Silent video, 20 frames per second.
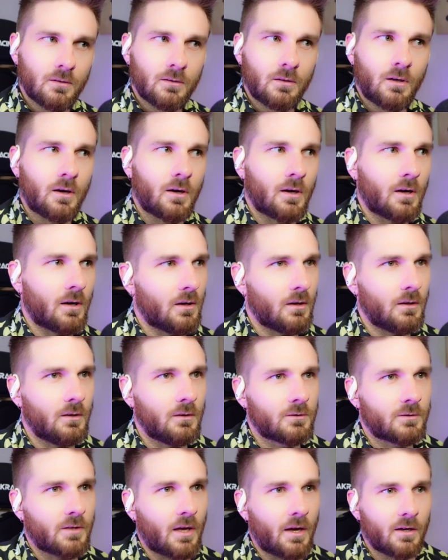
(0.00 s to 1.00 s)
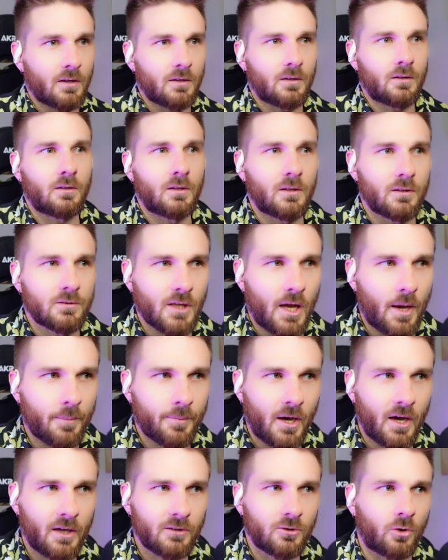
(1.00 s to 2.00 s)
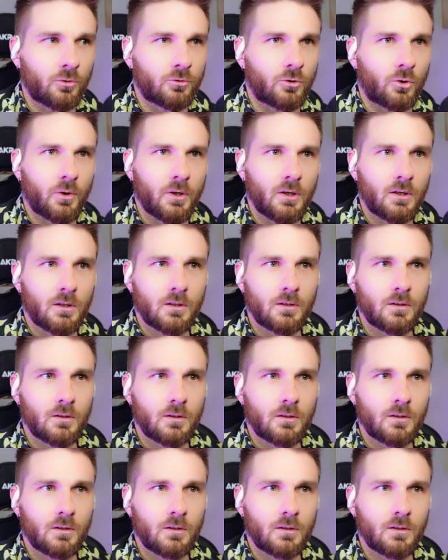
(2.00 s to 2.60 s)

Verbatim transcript: Huh? Saying he's not bad, don't do it?